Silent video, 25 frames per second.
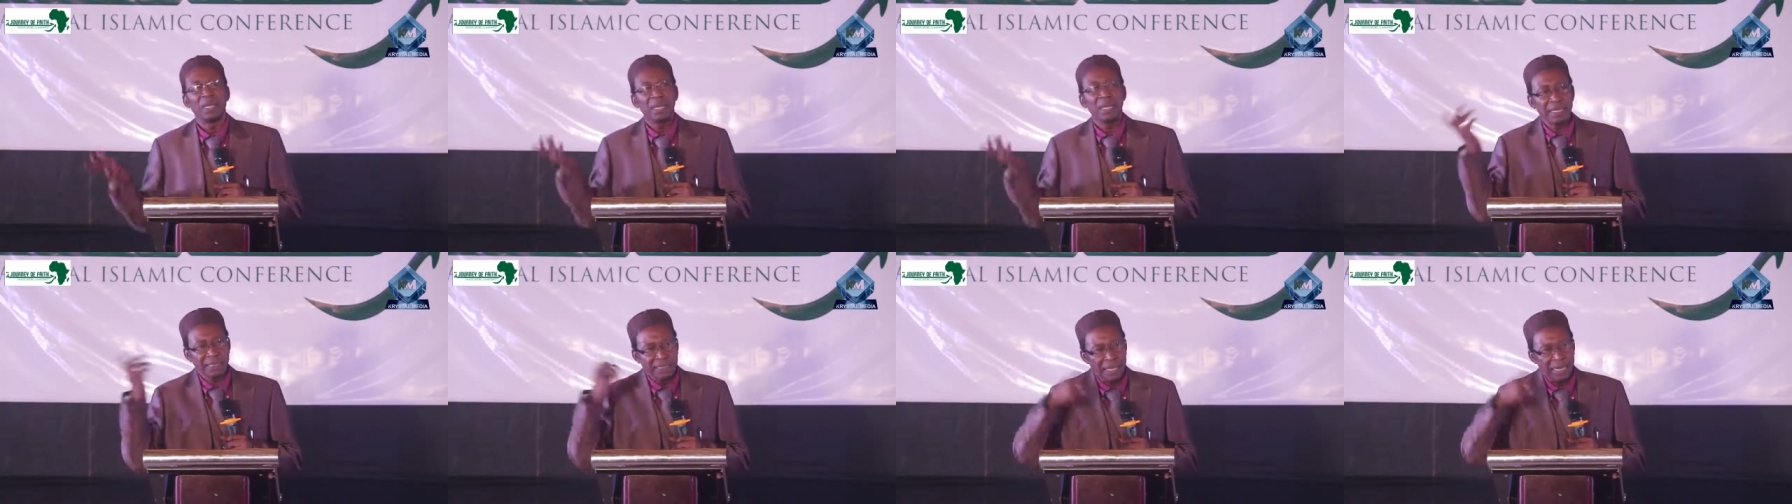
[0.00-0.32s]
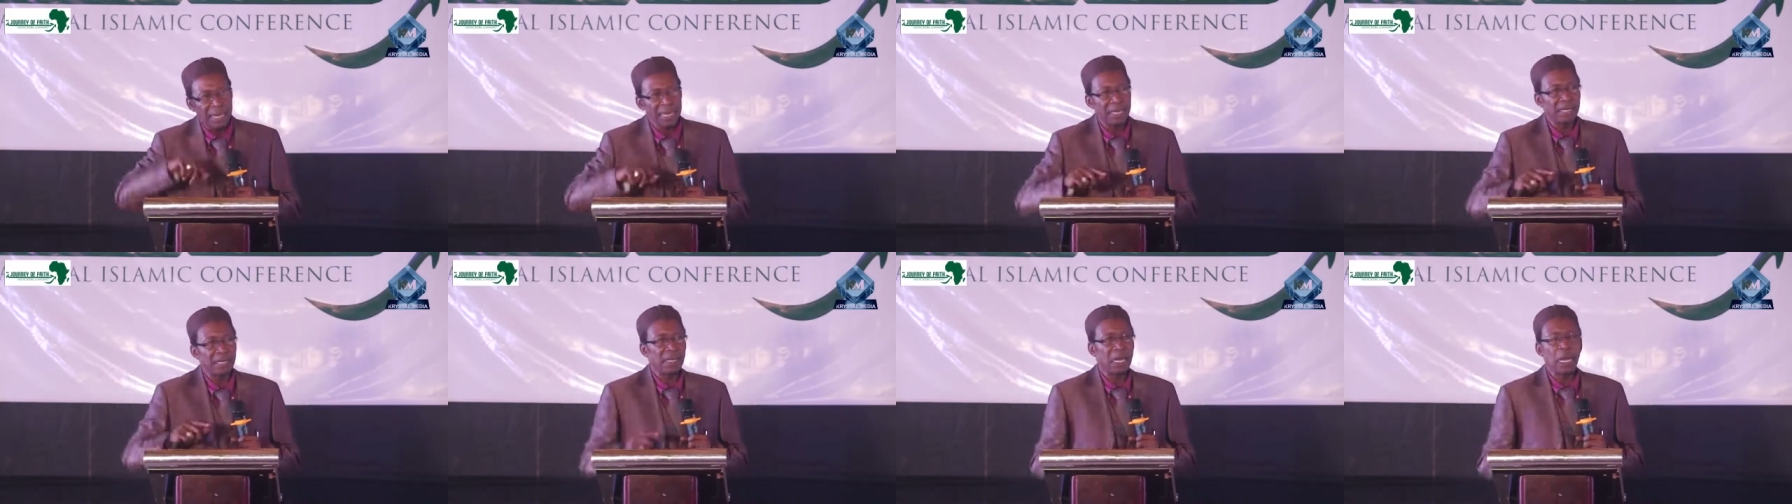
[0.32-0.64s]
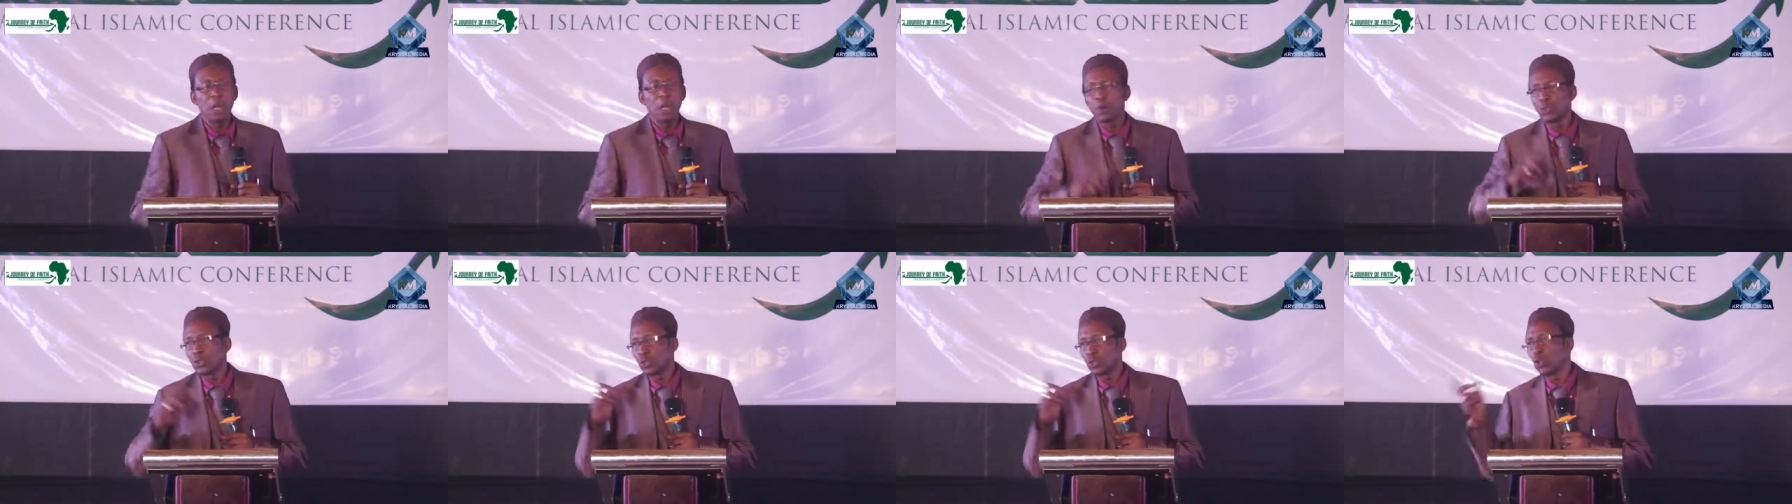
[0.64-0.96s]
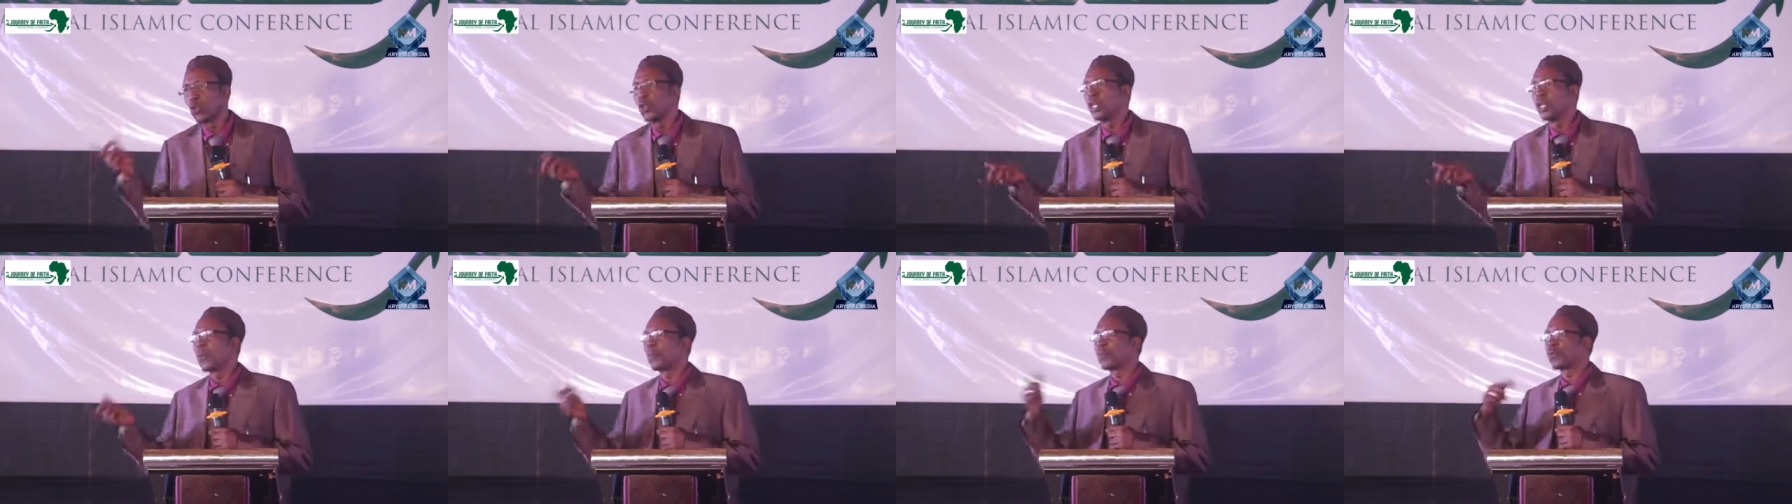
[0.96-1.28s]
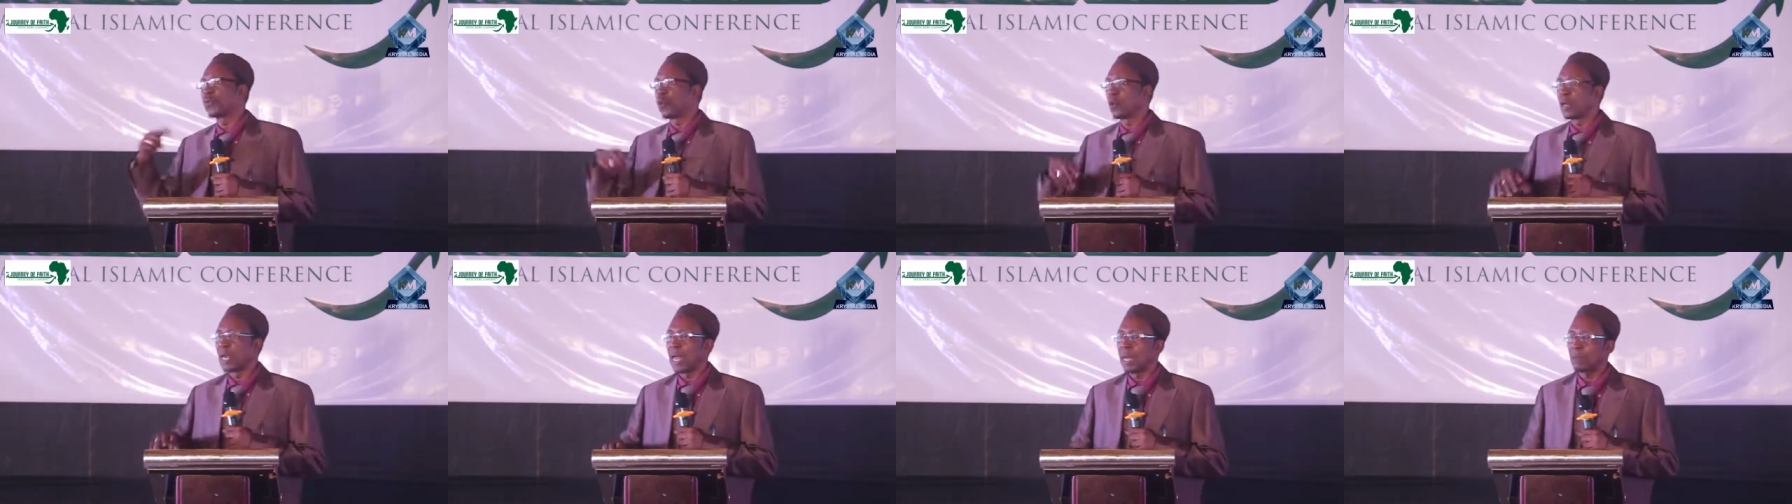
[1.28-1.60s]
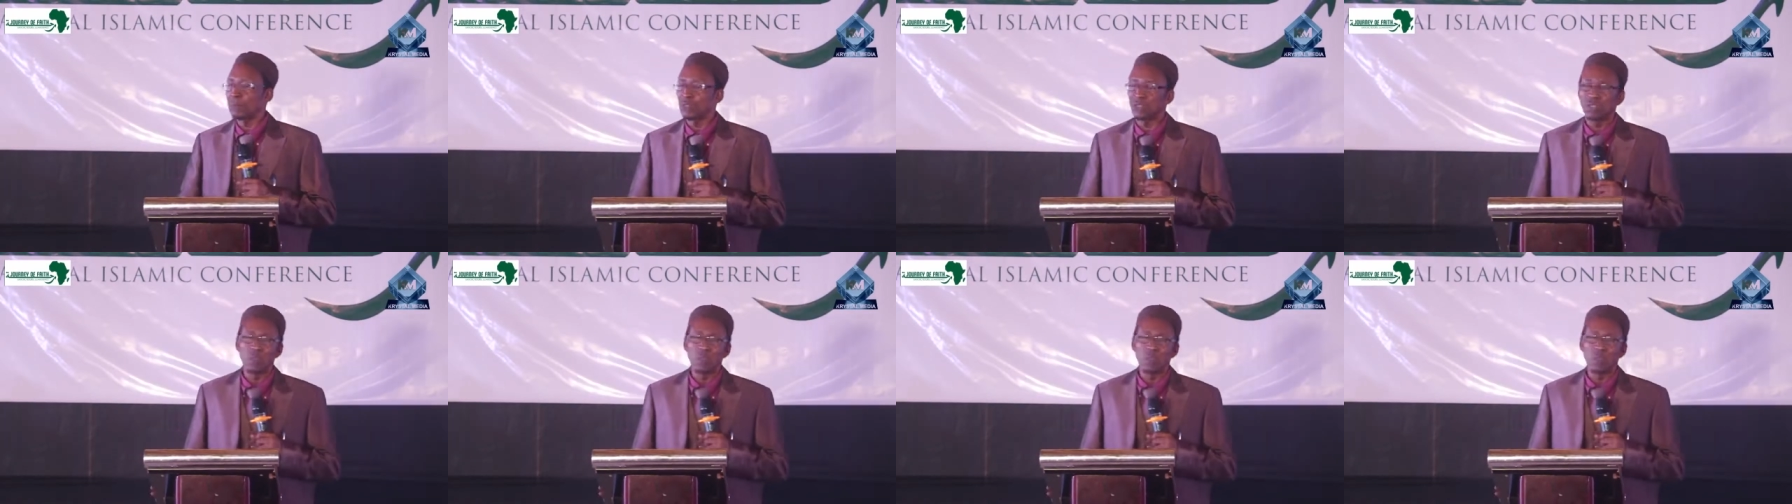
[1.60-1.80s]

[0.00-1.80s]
Again, I was doing a program.